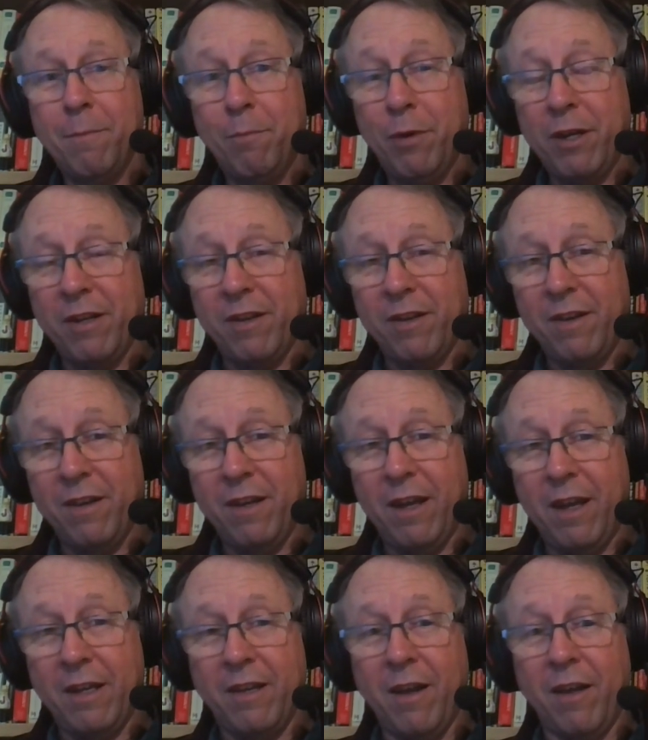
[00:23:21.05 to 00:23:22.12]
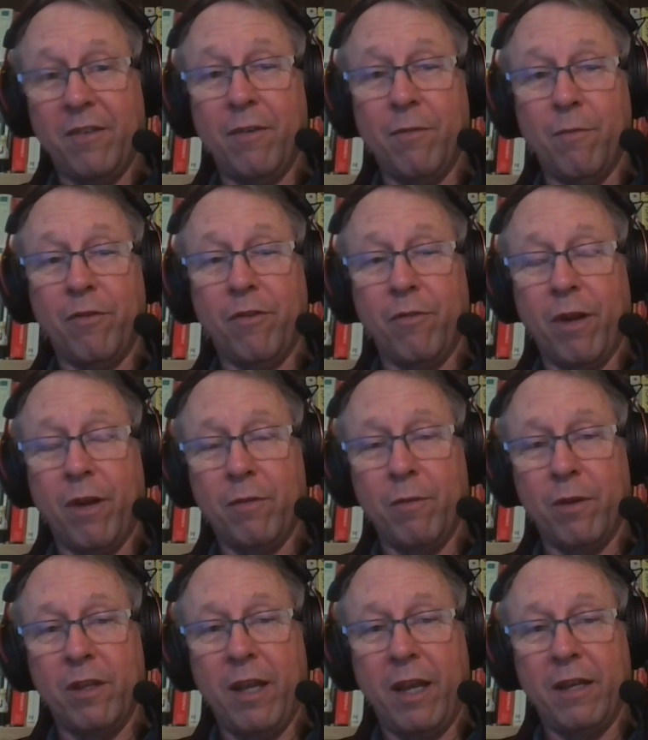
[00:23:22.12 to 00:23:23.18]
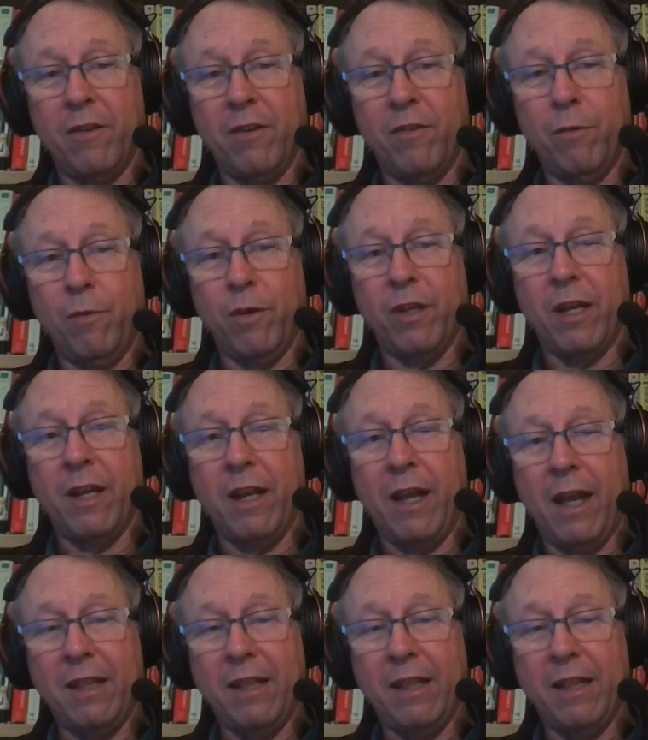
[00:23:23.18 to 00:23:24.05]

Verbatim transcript: but it it doesn't restrict what they can do with it.